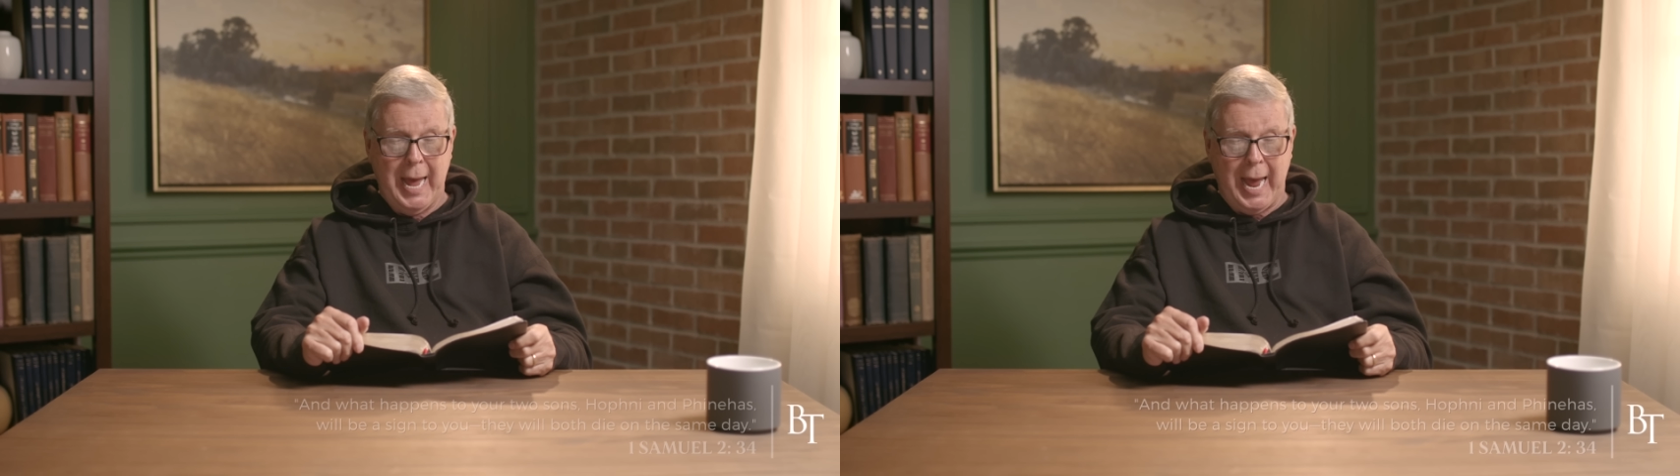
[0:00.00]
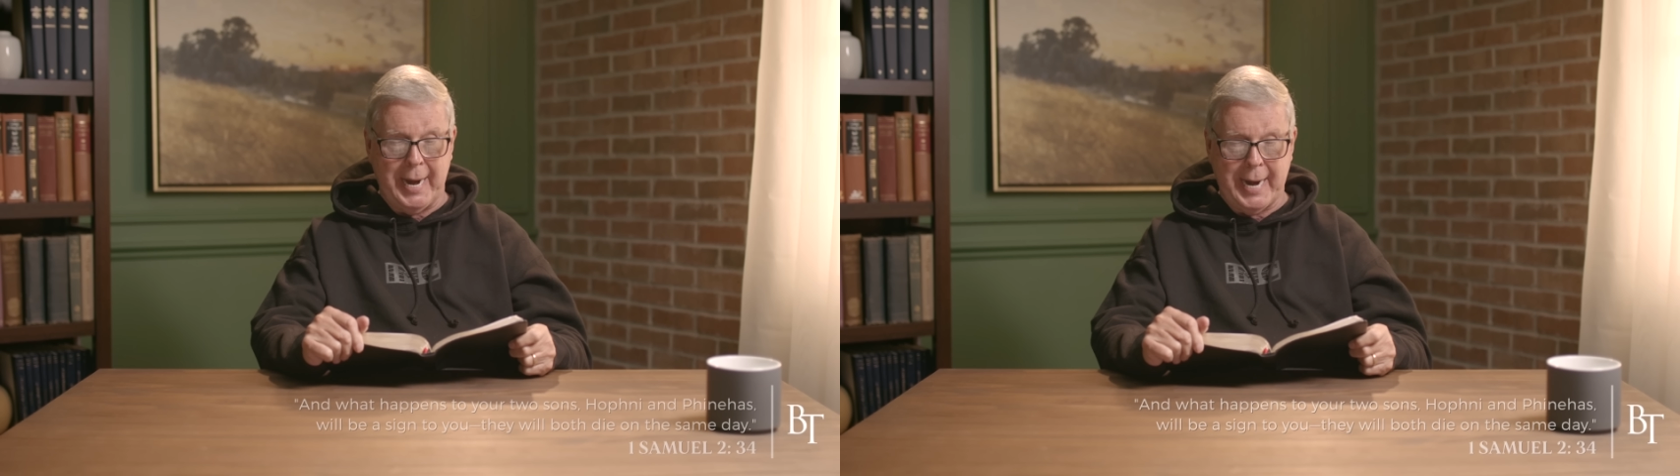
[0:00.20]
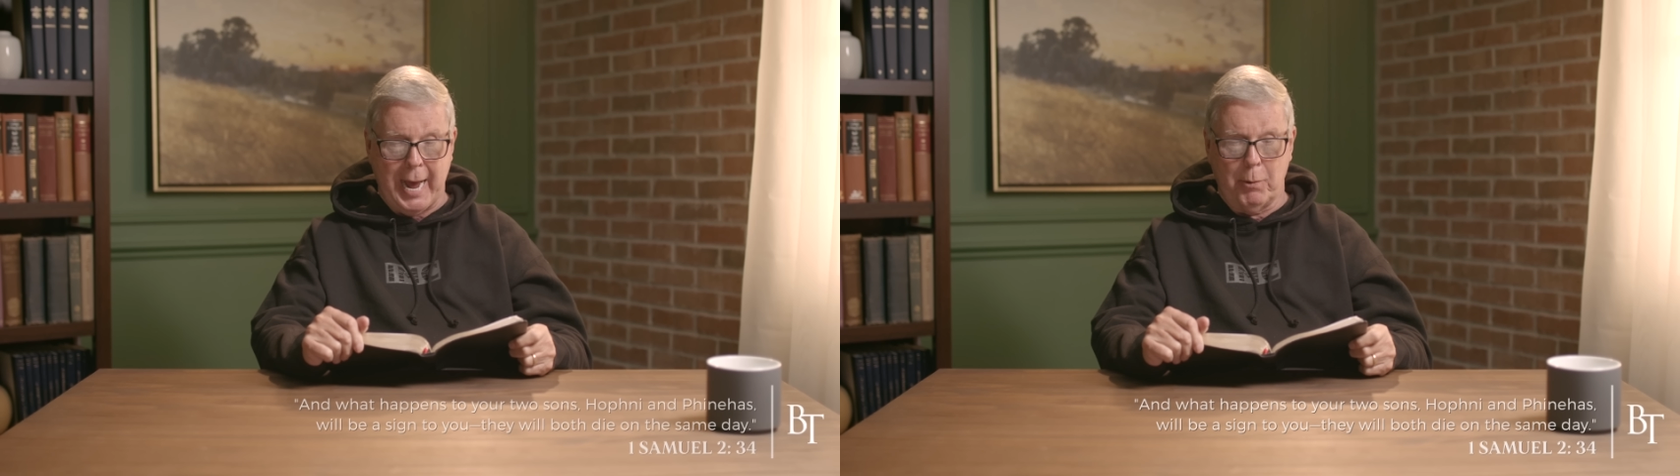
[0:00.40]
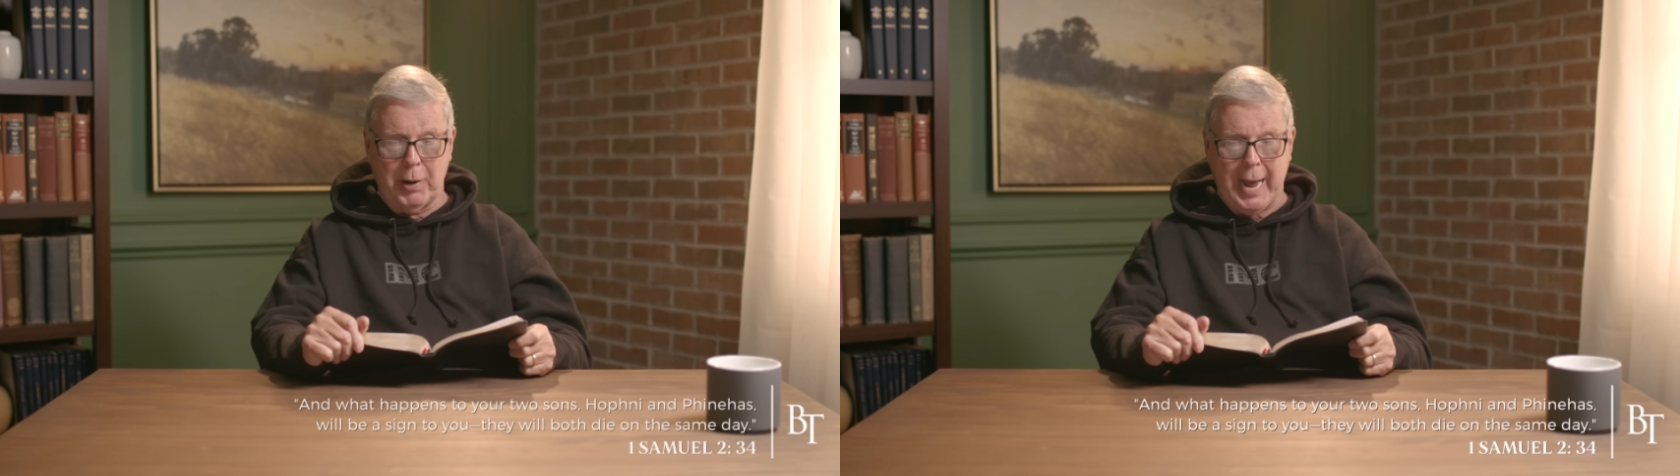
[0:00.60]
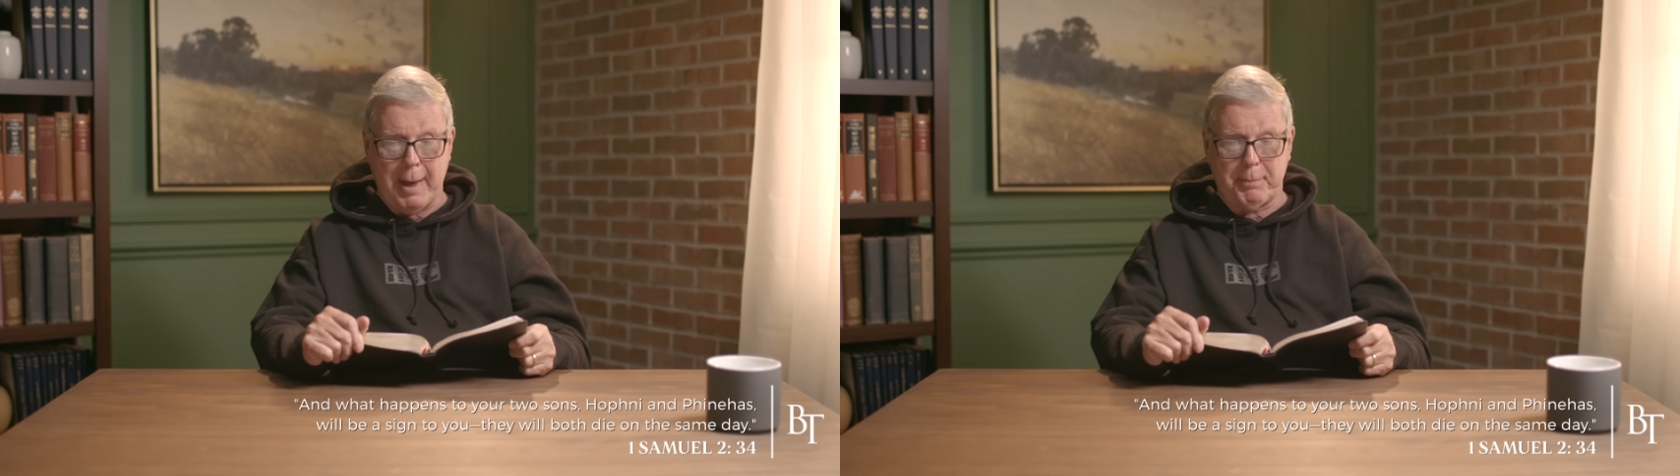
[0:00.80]
And now
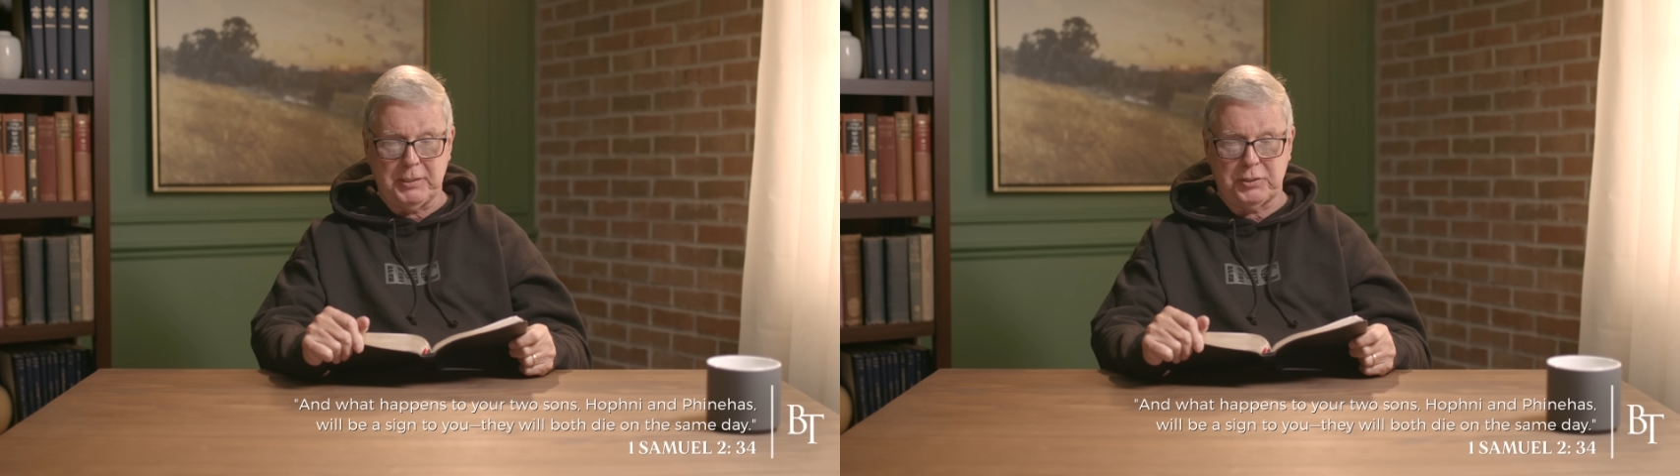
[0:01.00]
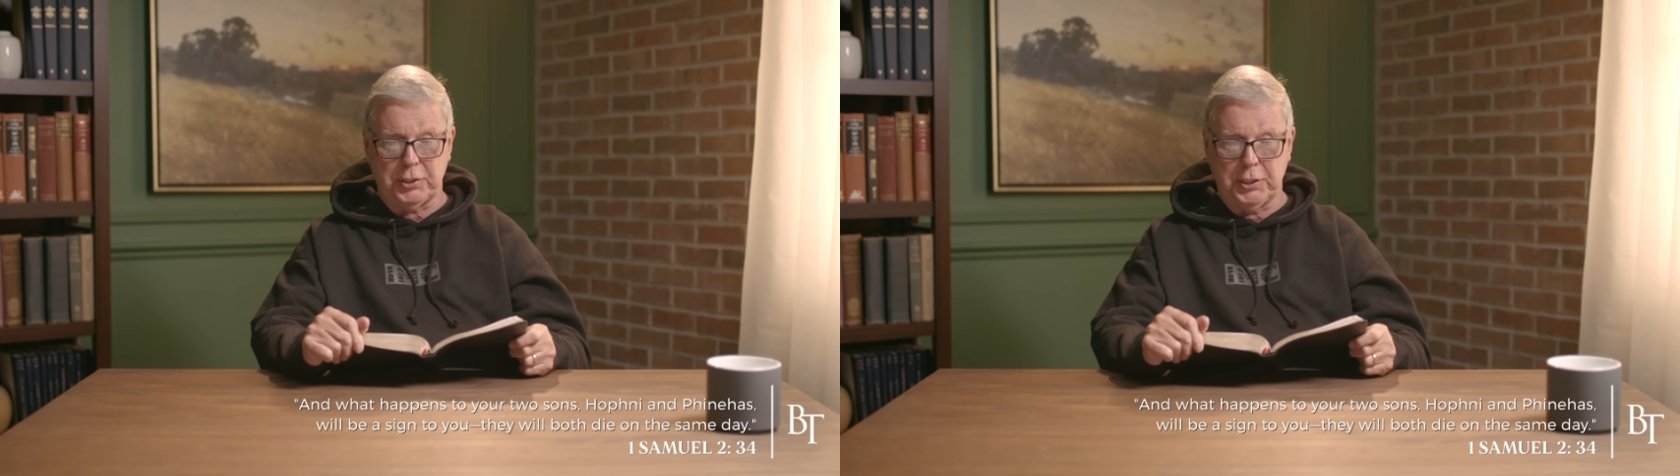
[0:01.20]
what happens to